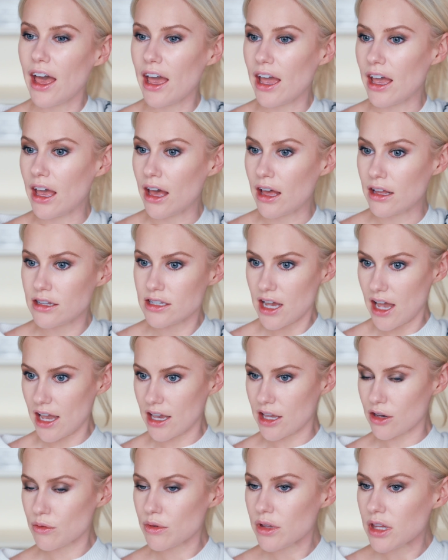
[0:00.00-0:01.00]
and I
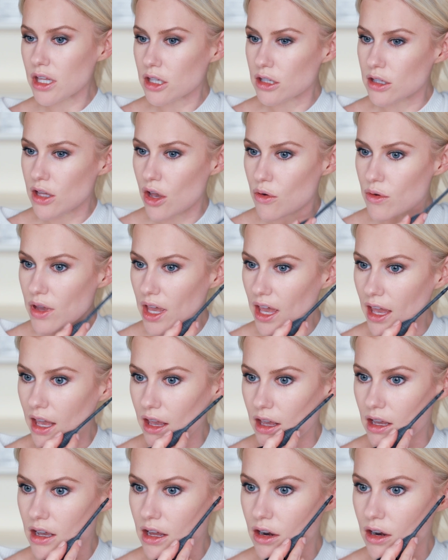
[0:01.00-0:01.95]
can really locate